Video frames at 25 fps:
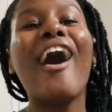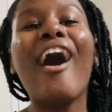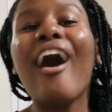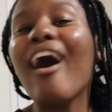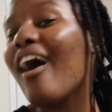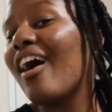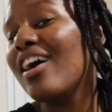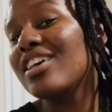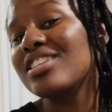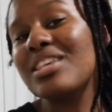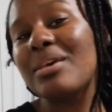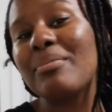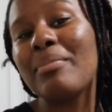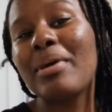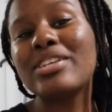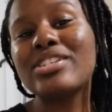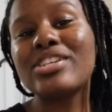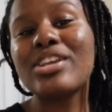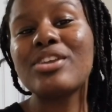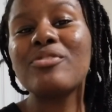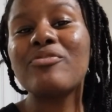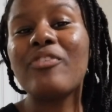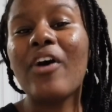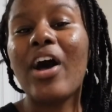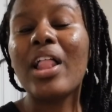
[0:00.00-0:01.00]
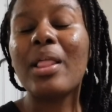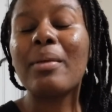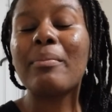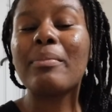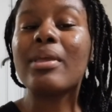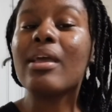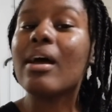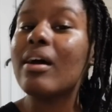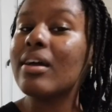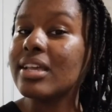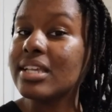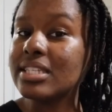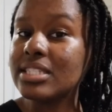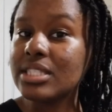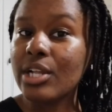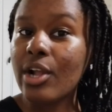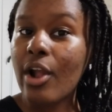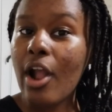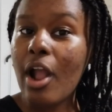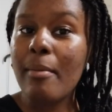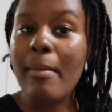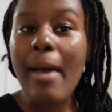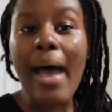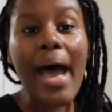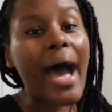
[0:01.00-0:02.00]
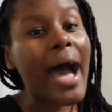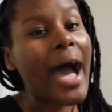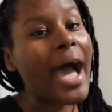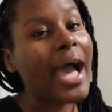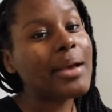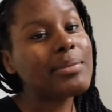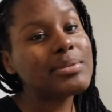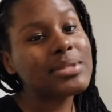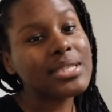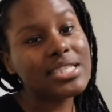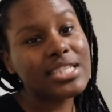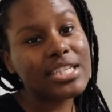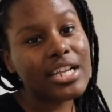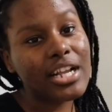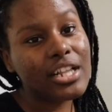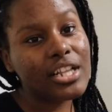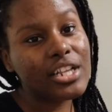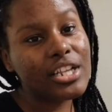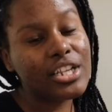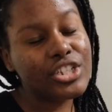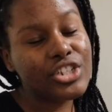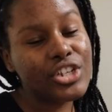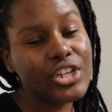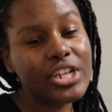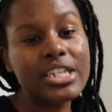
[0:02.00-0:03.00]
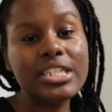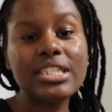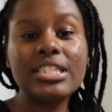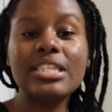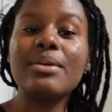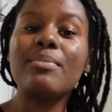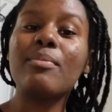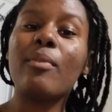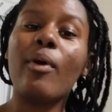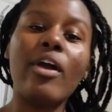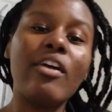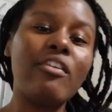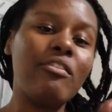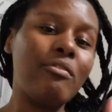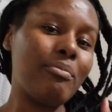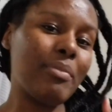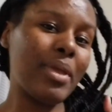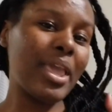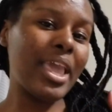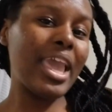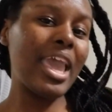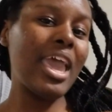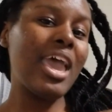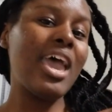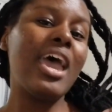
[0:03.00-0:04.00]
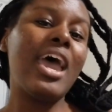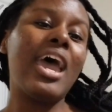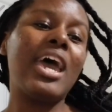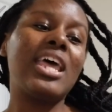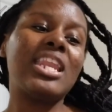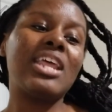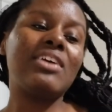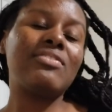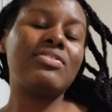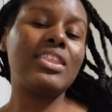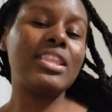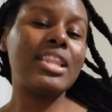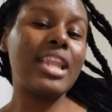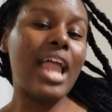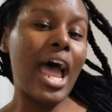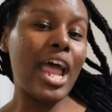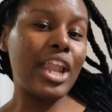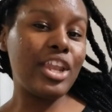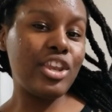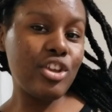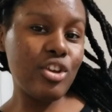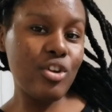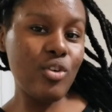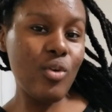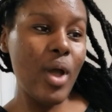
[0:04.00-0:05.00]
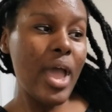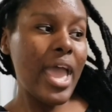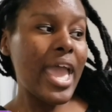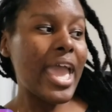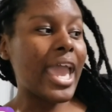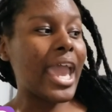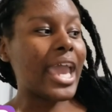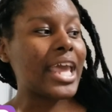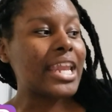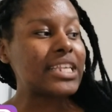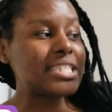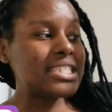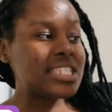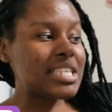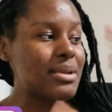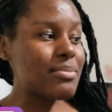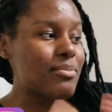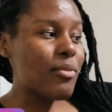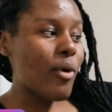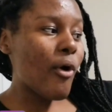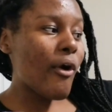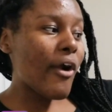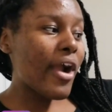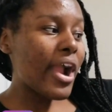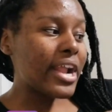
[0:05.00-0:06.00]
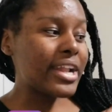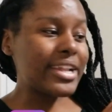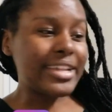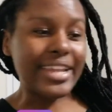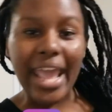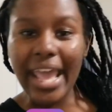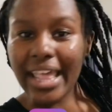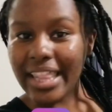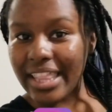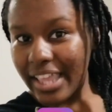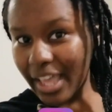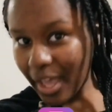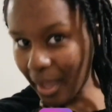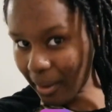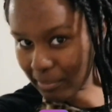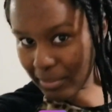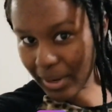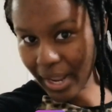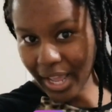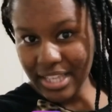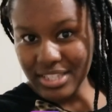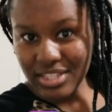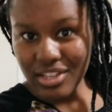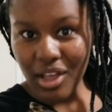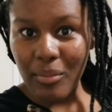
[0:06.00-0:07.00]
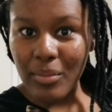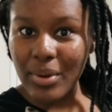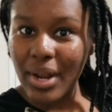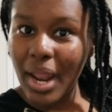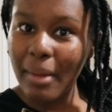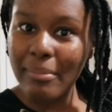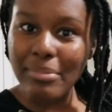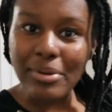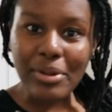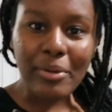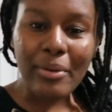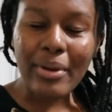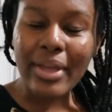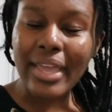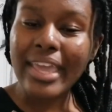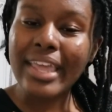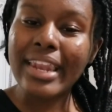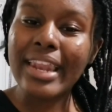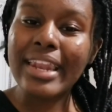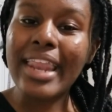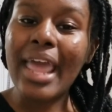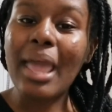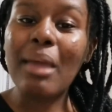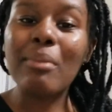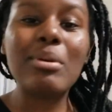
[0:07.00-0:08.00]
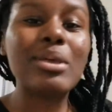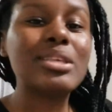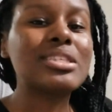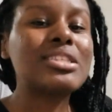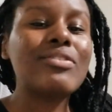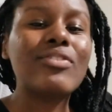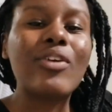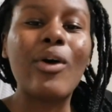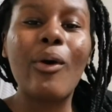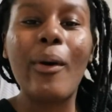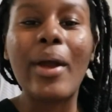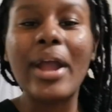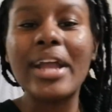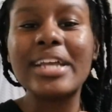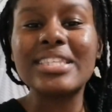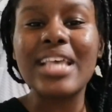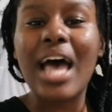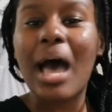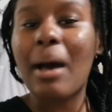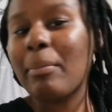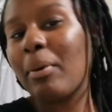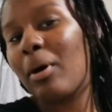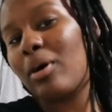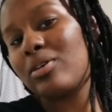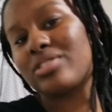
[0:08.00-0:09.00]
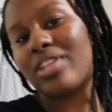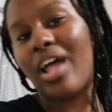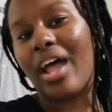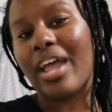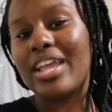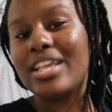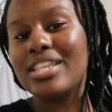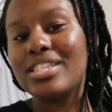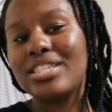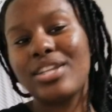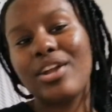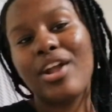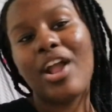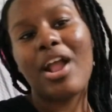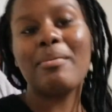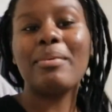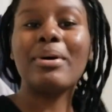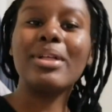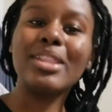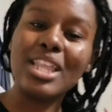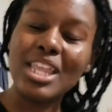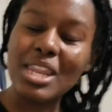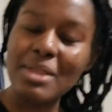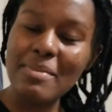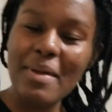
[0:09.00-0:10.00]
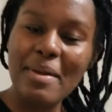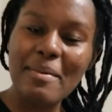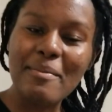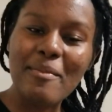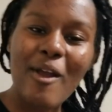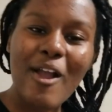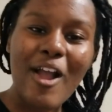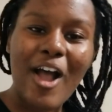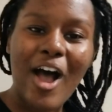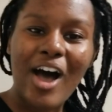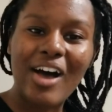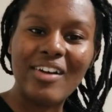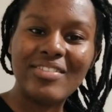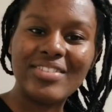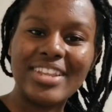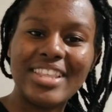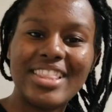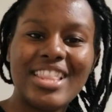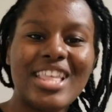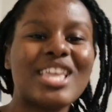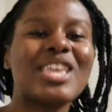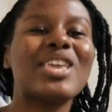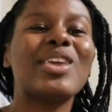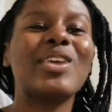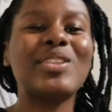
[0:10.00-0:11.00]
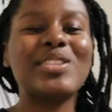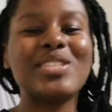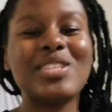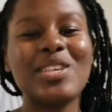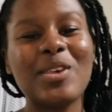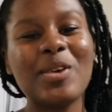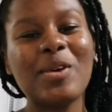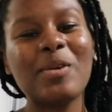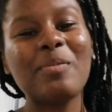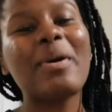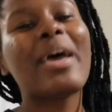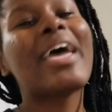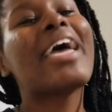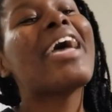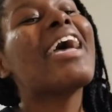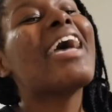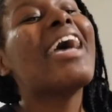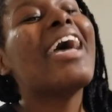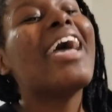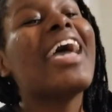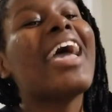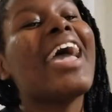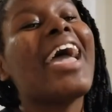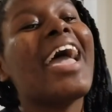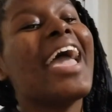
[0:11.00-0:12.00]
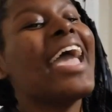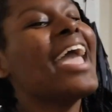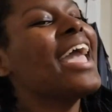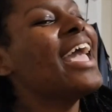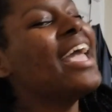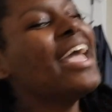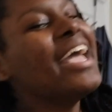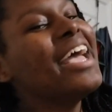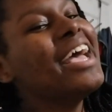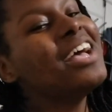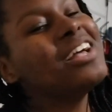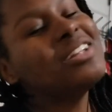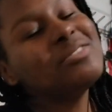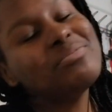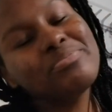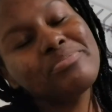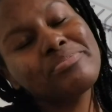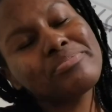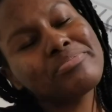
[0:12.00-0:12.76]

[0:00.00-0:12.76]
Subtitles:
Also, make sure you follow me on Instagram at @IamSincerelyDrew to see more of me and everything that I do and to see more daily updates on what I'm doing in a day, because of course I post on Instagram a little bit more often than YouTube. And